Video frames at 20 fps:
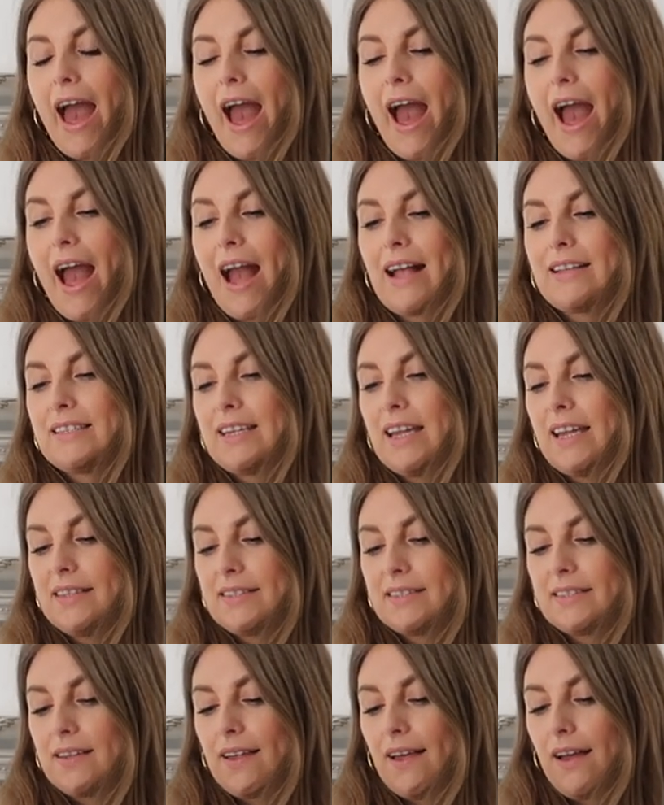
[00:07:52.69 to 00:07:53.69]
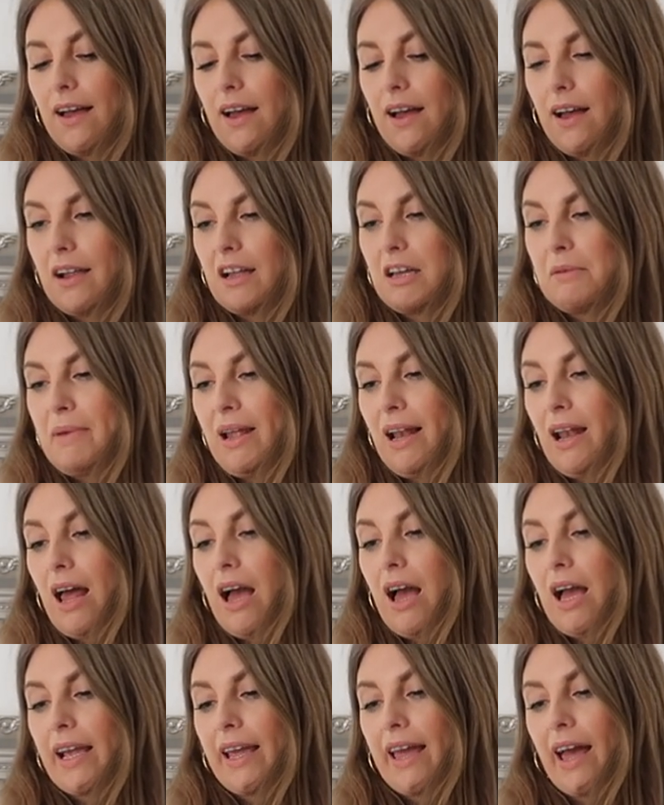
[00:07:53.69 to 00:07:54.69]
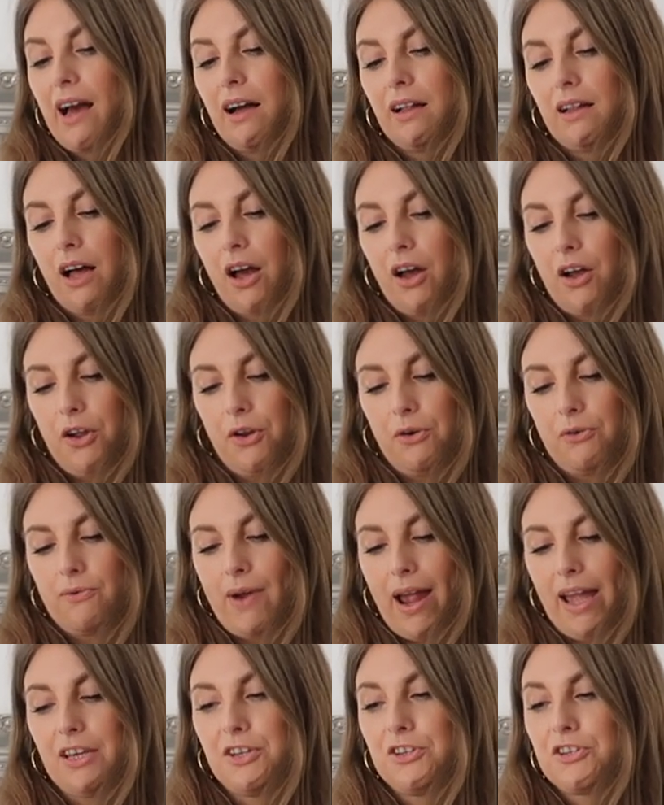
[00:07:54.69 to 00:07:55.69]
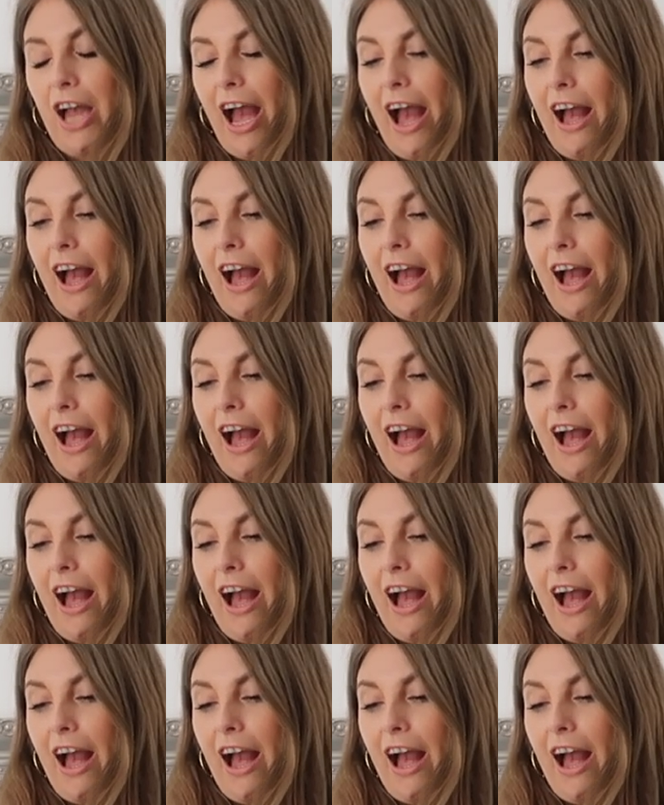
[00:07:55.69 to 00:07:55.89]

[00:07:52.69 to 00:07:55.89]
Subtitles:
and it's the Camilla Kelho range.